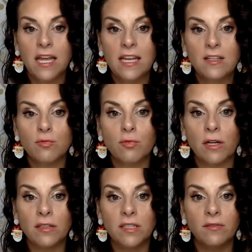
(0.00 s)
is
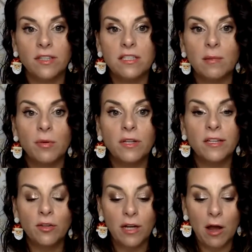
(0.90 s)
relatively simple. Like,
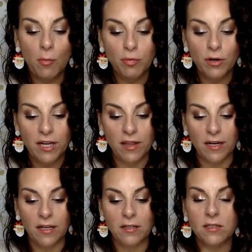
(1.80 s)
look how pretty that
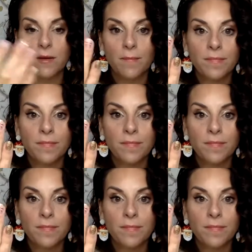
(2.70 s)
is.